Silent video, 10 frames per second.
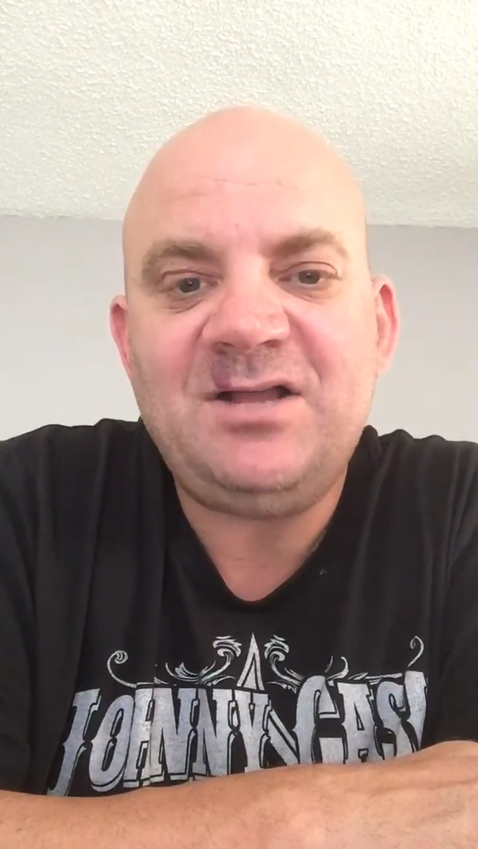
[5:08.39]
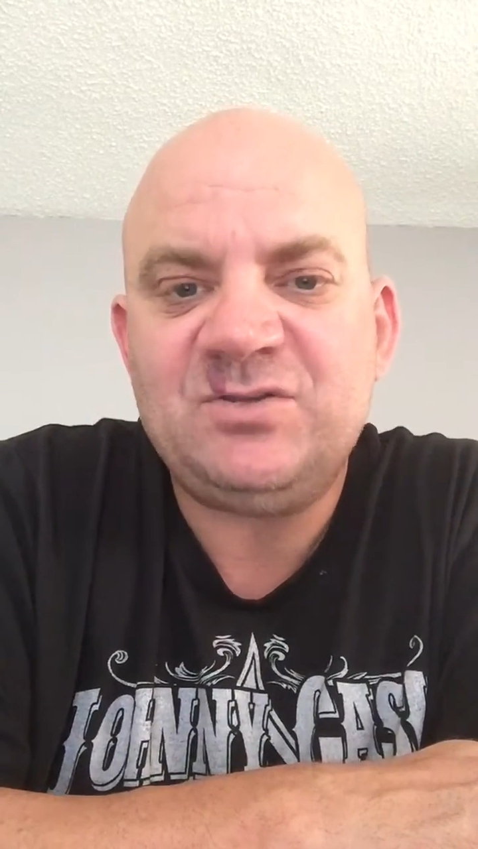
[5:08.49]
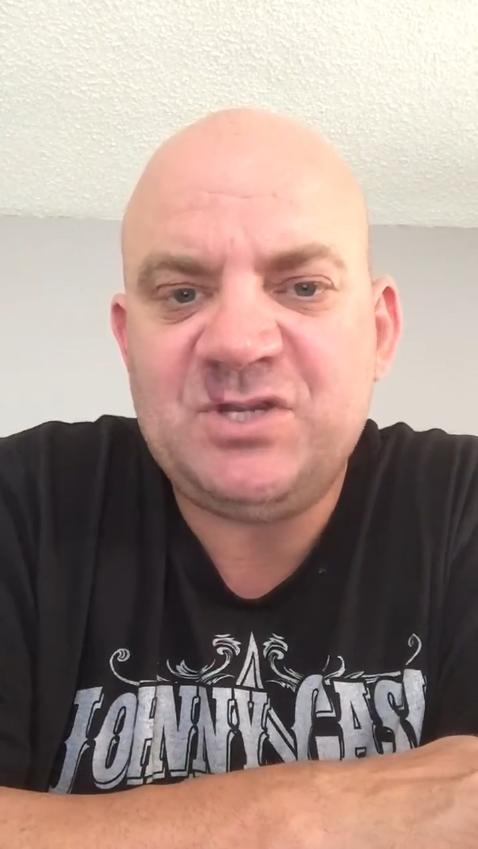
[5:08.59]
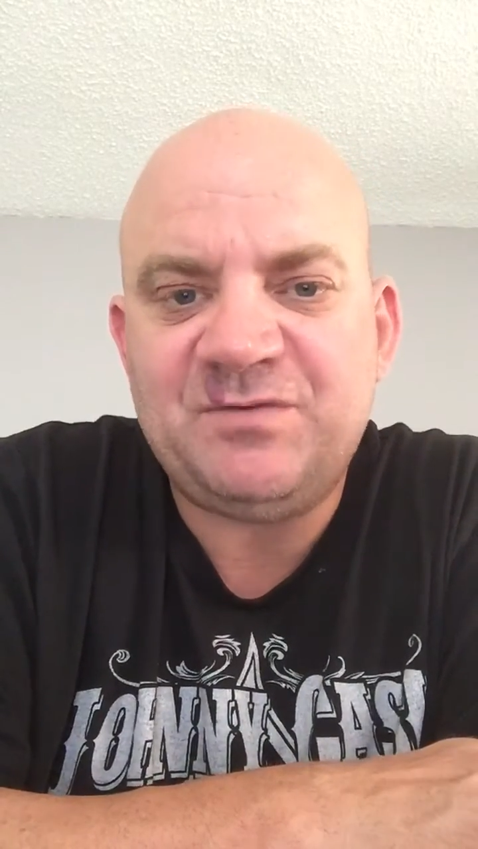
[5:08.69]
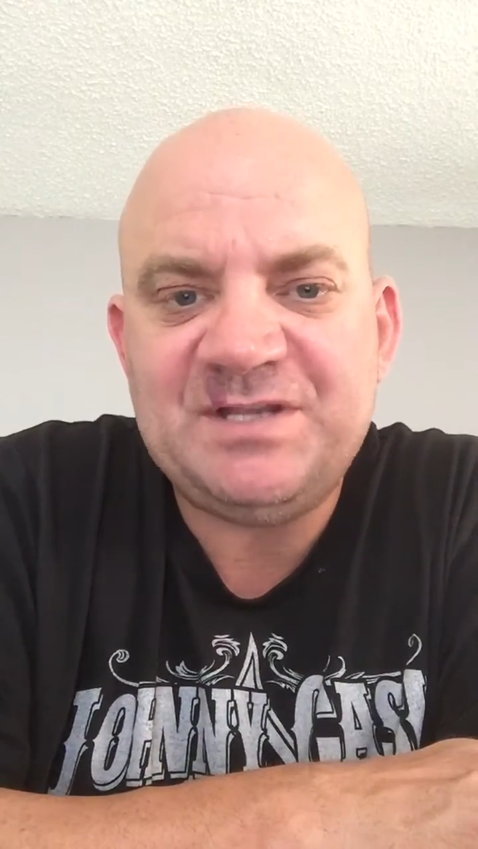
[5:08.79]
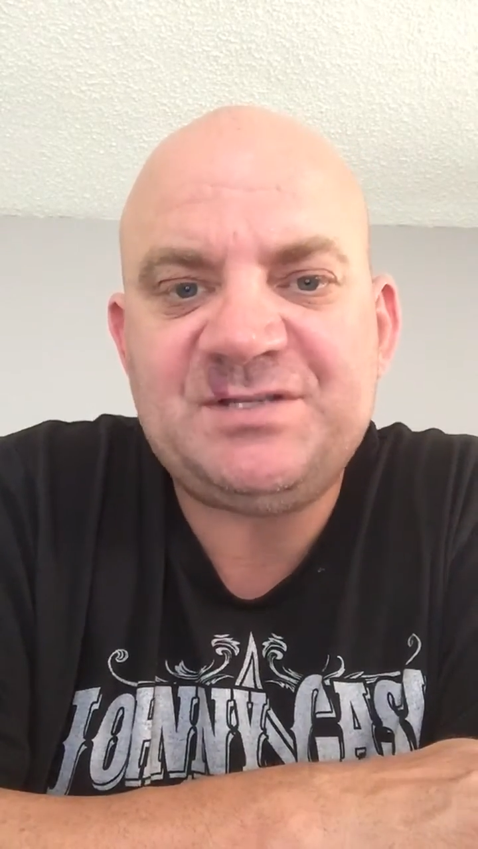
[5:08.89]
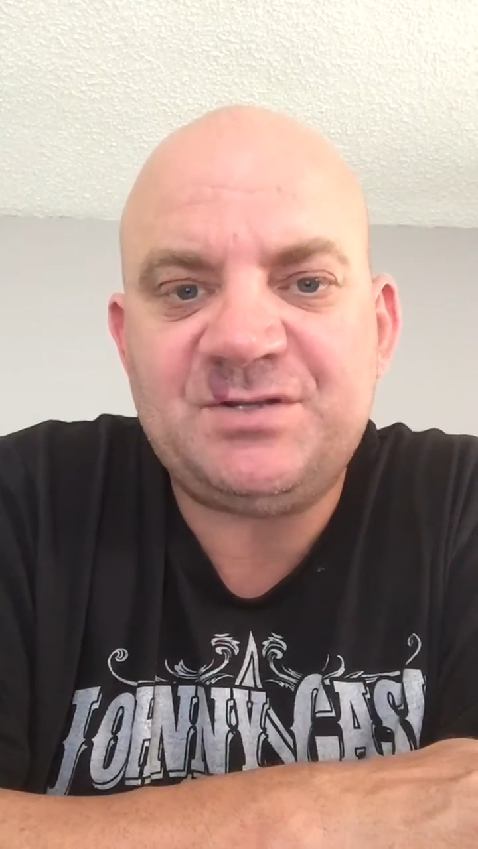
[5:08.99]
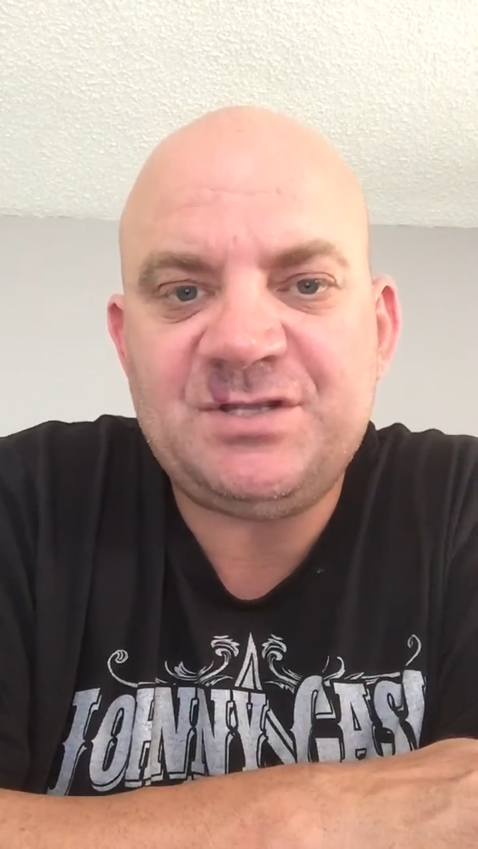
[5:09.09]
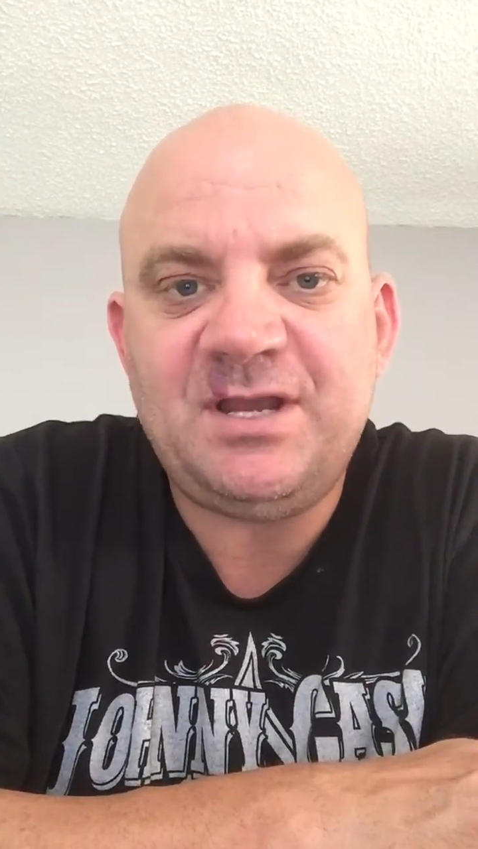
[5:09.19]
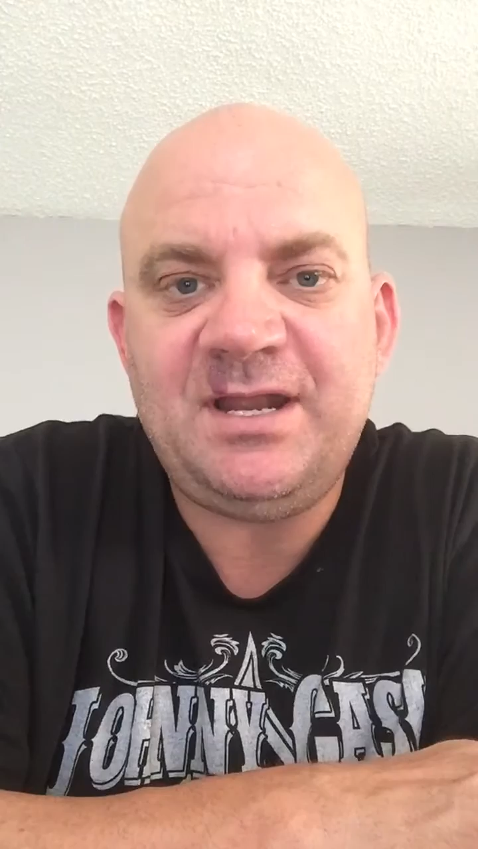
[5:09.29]
Do your
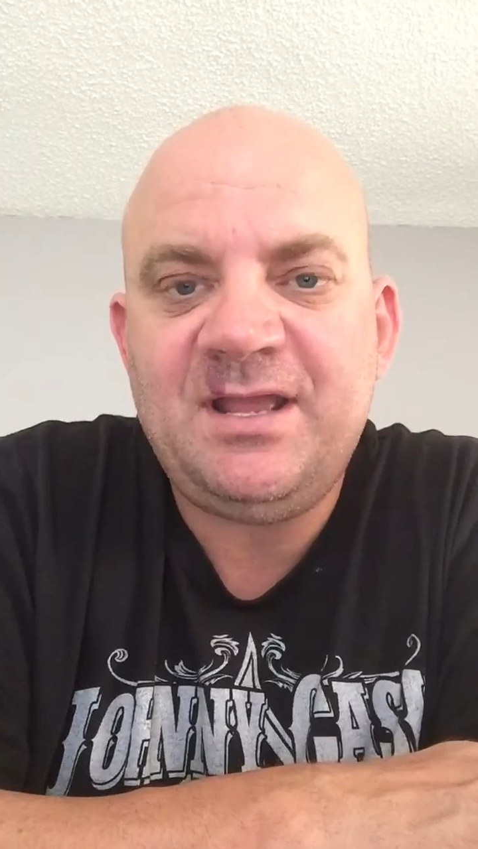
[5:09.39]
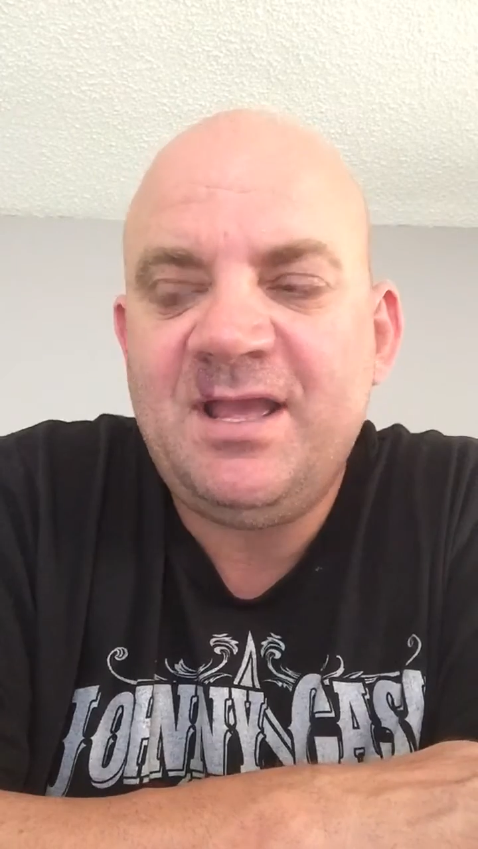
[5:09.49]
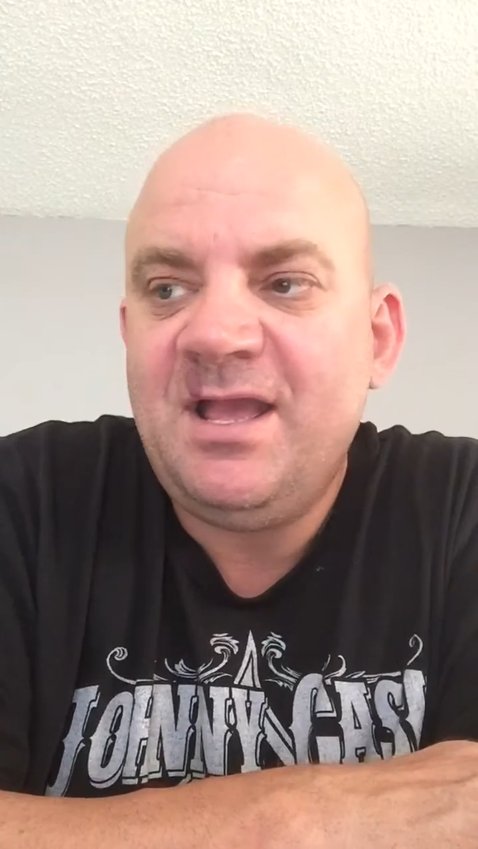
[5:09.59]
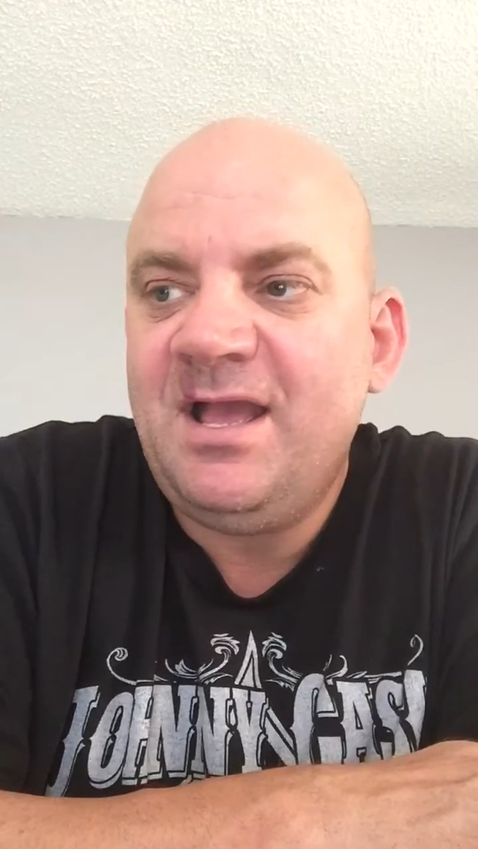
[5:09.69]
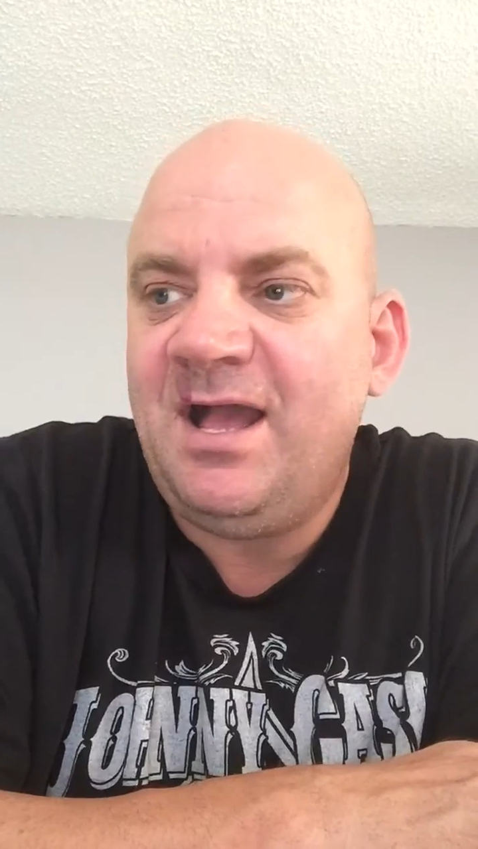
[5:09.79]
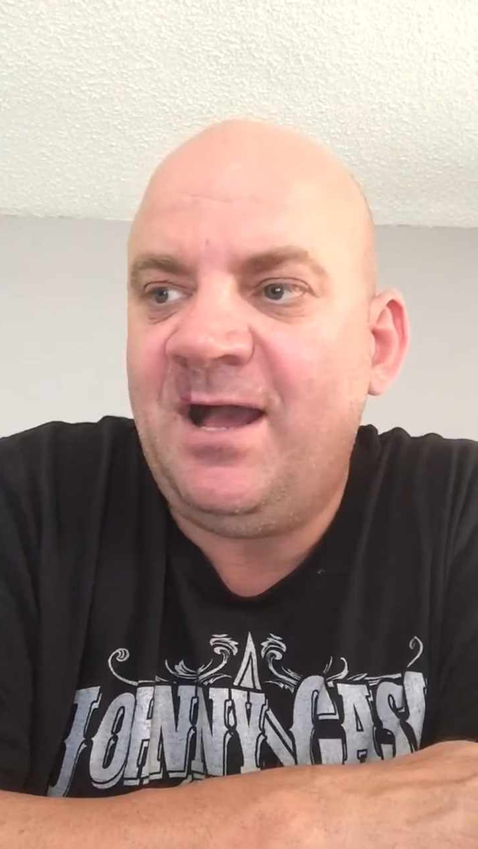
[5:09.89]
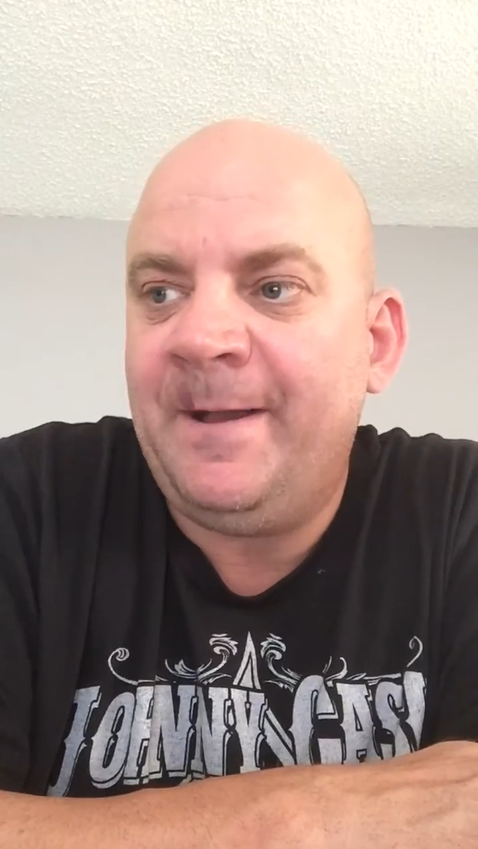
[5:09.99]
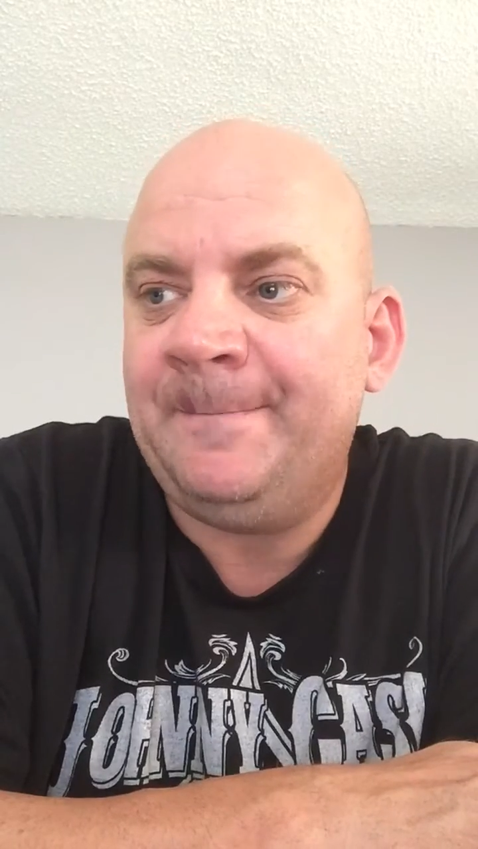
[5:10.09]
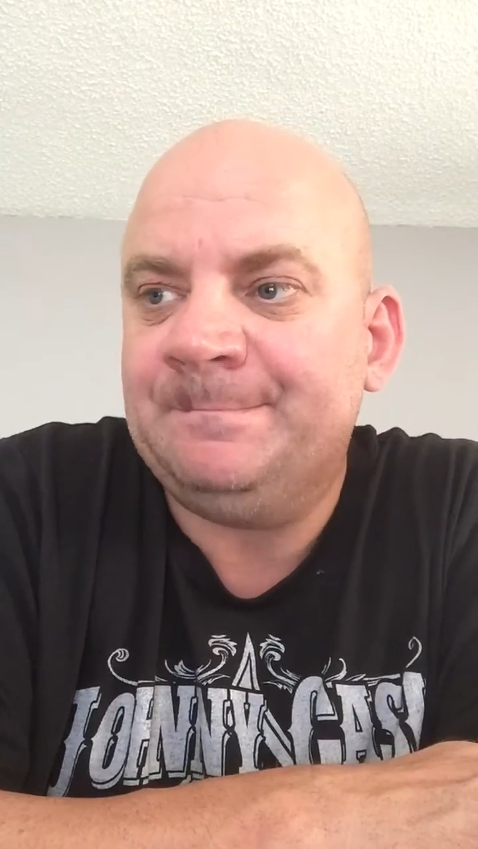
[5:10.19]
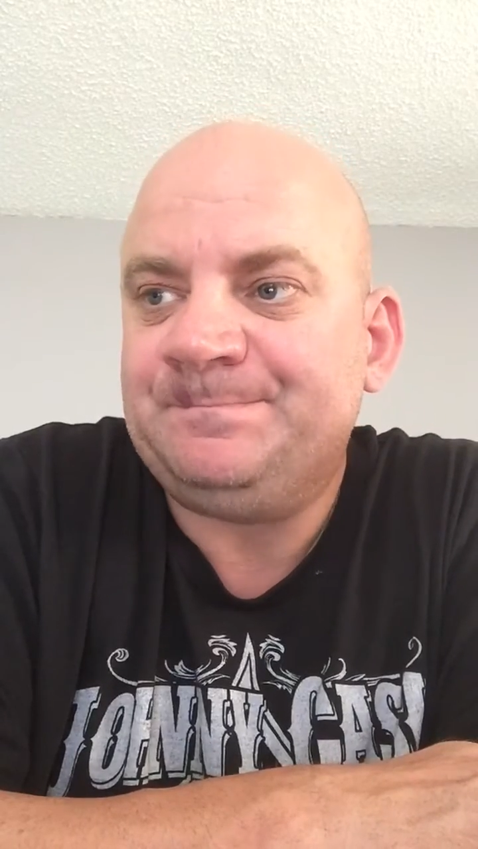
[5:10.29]
research on it.
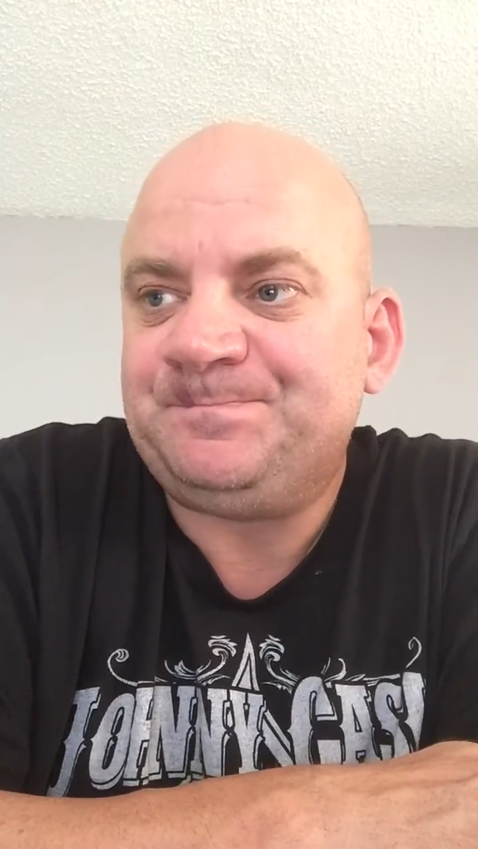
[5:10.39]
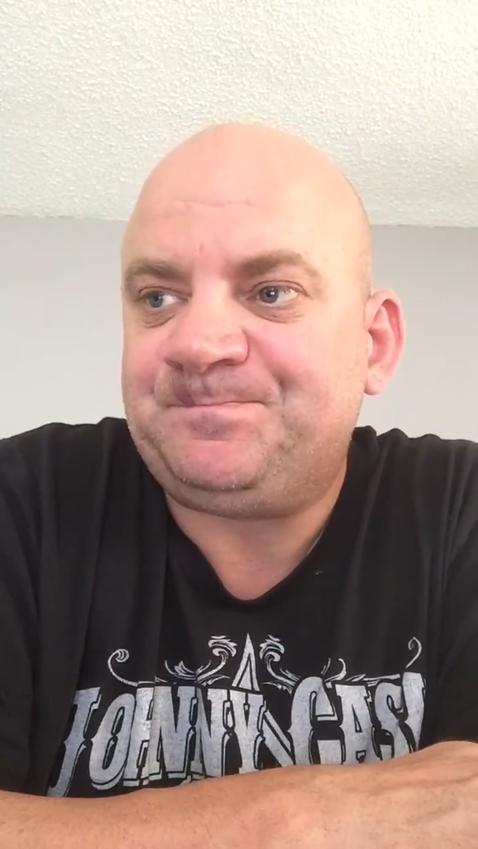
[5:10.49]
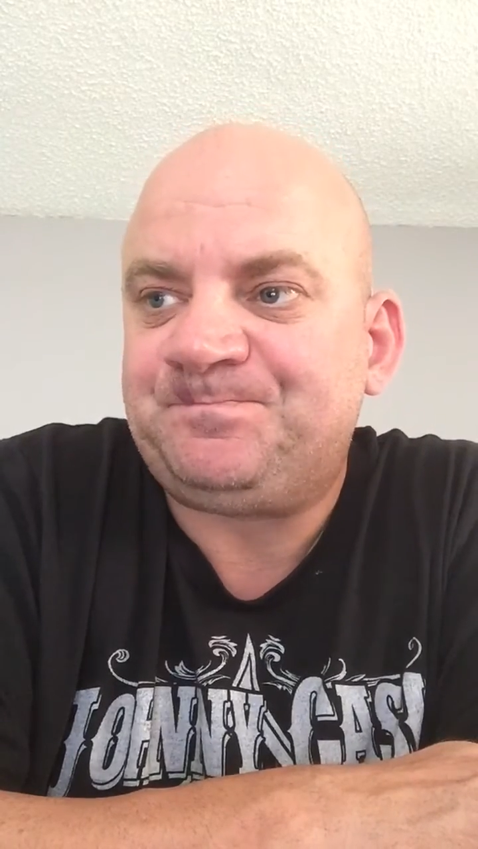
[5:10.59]
Um,